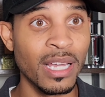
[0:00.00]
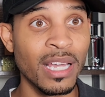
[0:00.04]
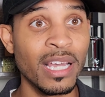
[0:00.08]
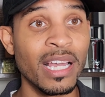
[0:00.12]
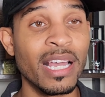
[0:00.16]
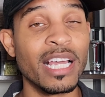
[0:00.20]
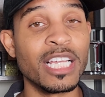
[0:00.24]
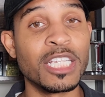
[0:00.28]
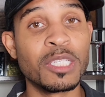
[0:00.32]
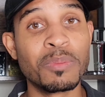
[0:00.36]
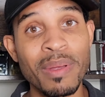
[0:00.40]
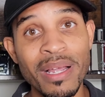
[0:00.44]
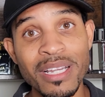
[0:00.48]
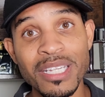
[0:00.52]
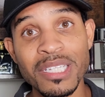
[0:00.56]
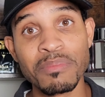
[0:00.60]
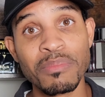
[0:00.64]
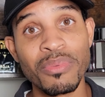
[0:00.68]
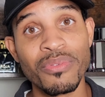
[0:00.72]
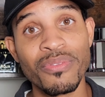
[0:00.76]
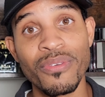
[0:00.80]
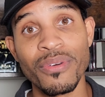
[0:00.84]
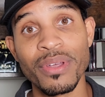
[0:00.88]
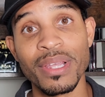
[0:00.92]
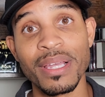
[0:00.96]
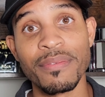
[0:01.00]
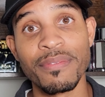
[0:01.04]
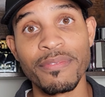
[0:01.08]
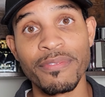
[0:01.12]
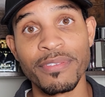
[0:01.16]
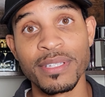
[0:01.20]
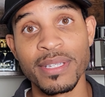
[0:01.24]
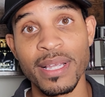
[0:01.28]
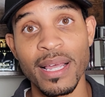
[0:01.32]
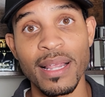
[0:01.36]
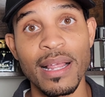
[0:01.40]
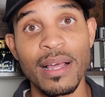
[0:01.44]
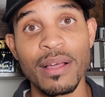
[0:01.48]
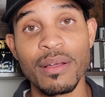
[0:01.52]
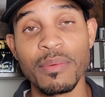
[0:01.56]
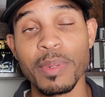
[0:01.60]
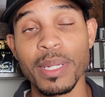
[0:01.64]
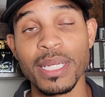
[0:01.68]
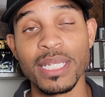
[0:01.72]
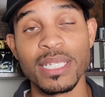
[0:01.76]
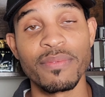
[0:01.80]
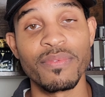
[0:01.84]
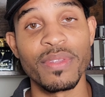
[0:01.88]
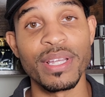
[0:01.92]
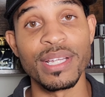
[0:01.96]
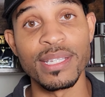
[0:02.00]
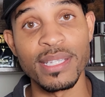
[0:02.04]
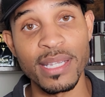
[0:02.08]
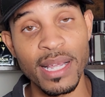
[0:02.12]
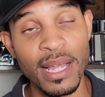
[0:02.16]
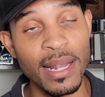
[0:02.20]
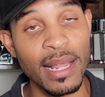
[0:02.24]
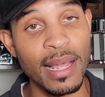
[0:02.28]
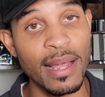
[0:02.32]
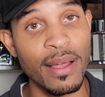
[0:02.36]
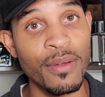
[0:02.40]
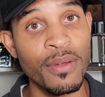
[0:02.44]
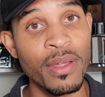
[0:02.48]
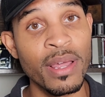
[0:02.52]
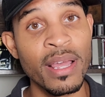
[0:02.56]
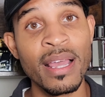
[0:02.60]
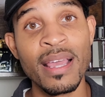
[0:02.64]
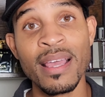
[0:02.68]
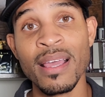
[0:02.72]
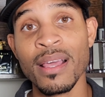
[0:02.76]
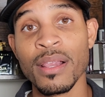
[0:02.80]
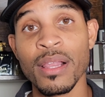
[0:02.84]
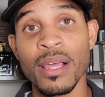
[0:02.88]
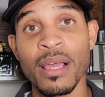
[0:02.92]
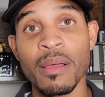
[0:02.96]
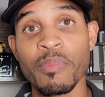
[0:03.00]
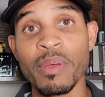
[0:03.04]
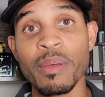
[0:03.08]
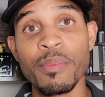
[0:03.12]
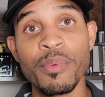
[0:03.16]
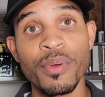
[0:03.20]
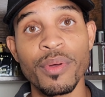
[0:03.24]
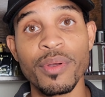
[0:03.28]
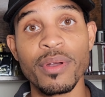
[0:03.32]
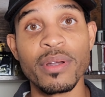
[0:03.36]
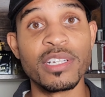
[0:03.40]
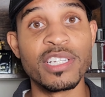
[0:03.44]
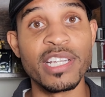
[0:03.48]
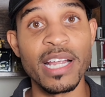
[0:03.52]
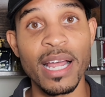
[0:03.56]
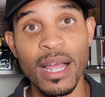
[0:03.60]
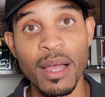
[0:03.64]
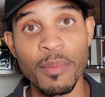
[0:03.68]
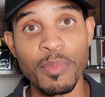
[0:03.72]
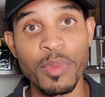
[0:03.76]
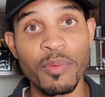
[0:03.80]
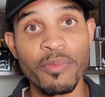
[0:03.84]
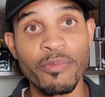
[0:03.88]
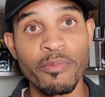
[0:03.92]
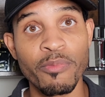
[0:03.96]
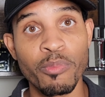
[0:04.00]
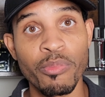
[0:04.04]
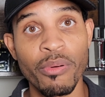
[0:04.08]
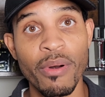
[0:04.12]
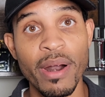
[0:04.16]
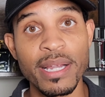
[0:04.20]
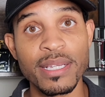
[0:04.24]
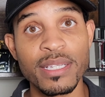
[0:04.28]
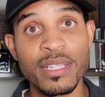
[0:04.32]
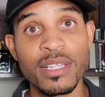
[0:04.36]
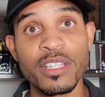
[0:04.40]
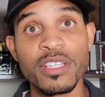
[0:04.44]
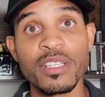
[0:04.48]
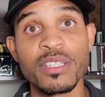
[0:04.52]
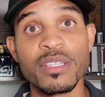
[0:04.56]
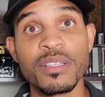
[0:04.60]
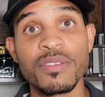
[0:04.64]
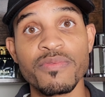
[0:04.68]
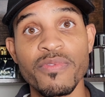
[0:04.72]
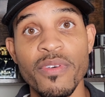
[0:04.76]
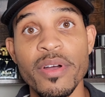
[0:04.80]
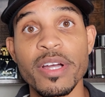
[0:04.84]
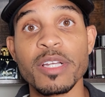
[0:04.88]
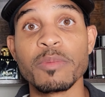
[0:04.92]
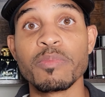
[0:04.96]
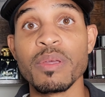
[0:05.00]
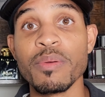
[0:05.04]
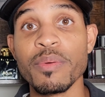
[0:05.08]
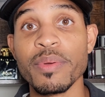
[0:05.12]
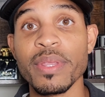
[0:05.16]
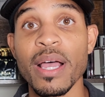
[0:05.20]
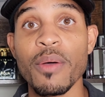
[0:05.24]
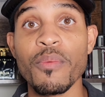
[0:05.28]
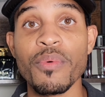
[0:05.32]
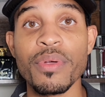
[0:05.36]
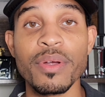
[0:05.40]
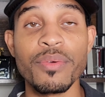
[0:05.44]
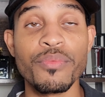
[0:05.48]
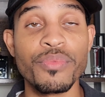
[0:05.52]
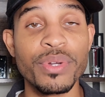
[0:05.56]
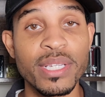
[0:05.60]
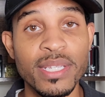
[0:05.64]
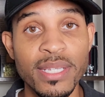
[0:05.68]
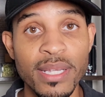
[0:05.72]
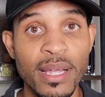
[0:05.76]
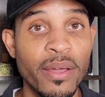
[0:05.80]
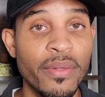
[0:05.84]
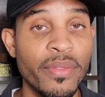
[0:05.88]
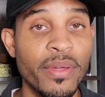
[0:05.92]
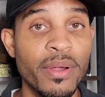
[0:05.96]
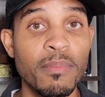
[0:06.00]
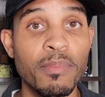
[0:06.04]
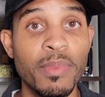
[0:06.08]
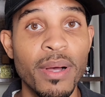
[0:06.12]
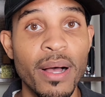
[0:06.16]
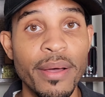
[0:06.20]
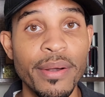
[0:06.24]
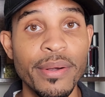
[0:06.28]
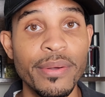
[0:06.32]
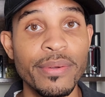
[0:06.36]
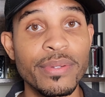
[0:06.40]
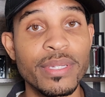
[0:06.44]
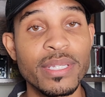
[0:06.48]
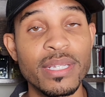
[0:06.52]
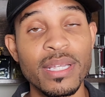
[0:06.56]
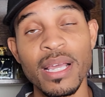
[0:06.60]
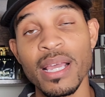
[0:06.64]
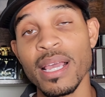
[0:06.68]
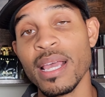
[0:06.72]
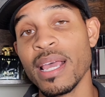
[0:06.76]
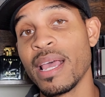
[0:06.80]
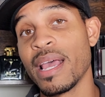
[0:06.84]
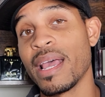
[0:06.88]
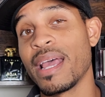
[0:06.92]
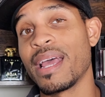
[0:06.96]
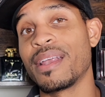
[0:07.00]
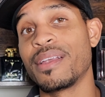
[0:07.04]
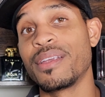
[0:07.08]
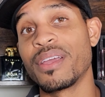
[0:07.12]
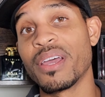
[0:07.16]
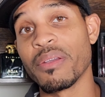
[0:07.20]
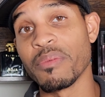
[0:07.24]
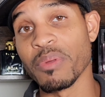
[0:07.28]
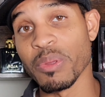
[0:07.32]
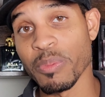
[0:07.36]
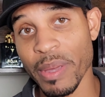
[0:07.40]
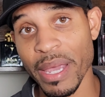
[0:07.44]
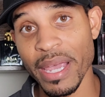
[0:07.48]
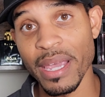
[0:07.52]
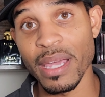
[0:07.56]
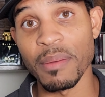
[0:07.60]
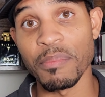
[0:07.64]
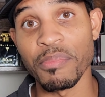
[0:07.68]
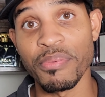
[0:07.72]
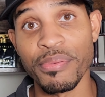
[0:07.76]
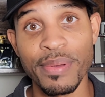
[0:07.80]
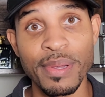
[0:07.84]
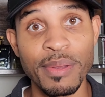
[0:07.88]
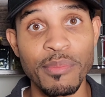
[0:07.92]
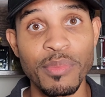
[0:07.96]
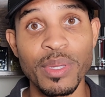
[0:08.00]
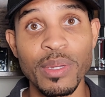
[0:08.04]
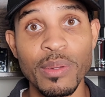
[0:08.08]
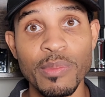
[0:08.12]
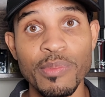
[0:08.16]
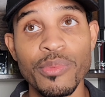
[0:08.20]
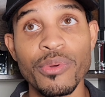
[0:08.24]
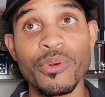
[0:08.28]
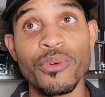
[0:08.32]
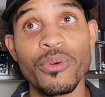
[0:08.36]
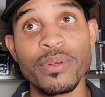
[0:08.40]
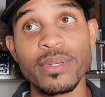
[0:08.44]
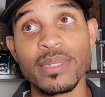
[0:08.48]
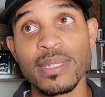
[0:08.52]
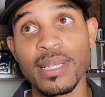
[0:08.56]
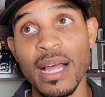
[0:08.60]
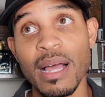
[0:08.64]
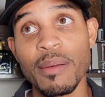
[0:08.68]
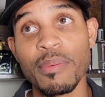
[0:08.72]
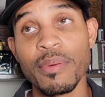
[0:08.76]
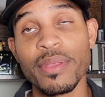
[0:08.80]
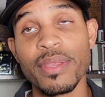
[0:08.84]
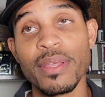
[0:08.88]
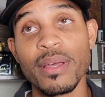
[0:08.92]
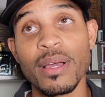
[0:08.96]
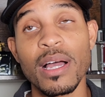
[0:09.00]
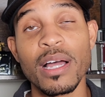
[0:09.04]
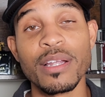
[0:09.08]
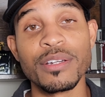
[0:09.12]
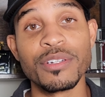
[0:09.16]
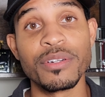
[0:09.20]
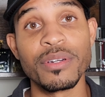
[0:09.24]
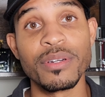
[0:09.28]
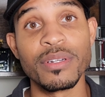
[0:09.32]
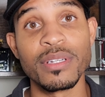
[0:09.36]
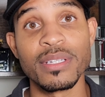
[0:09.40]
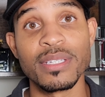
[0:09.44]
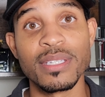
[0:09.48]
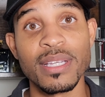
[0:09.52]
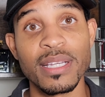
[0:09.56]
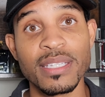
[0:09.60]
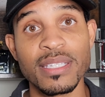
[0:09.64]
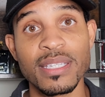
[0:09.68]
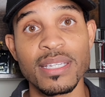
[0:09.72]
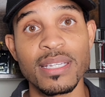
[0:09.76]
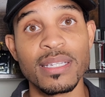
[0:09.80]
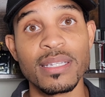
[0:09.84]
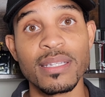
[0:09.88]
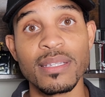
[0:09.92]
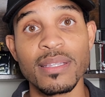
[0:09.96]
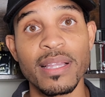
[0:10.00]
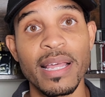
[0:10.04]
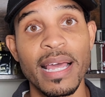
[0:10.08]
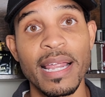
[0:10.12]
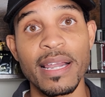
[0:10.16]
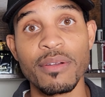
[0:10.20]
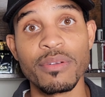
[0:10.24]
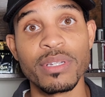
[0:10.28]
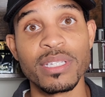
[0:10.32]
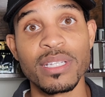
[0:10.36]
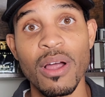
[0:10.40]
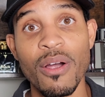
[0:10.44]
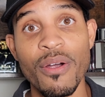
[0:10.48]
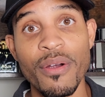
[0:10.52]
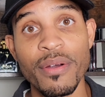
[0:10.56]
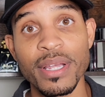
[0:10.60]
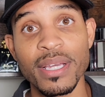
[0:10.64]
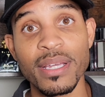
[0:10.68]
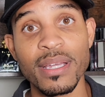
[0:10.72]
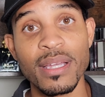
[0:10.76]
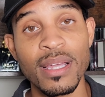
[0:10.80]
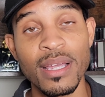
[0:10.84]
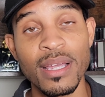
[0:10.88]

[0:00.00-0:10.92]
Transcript: Especially before they sell out, because if they sell out, then people are going to jack up the prices as far as people that want to resell their bottles, and you're going to be paying a premium on top of the $160 that is already